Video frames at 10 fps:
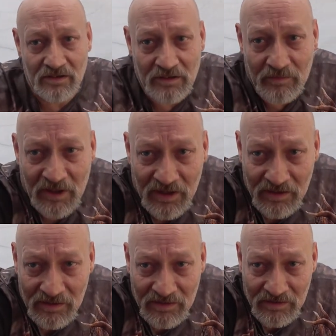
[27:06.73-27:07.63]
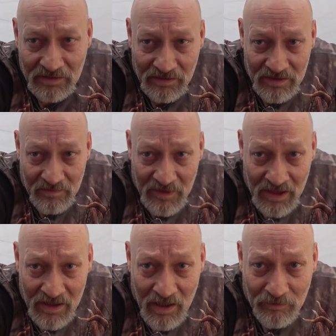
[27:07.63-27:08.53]
I mean, to
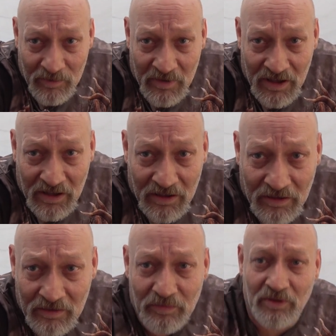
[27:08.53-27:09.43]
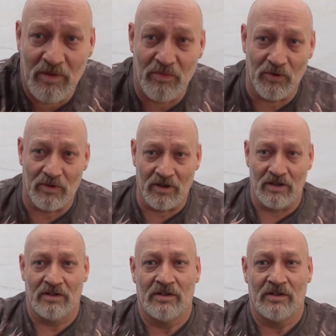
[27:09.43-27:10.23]
me that would be pretty boring.